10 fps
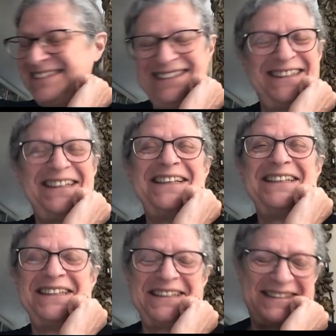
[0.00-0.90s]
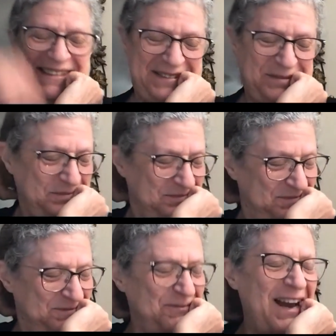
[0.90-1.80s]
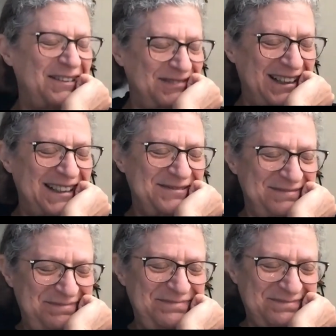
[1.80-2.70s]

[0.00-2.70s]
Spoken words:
don't engage actually in in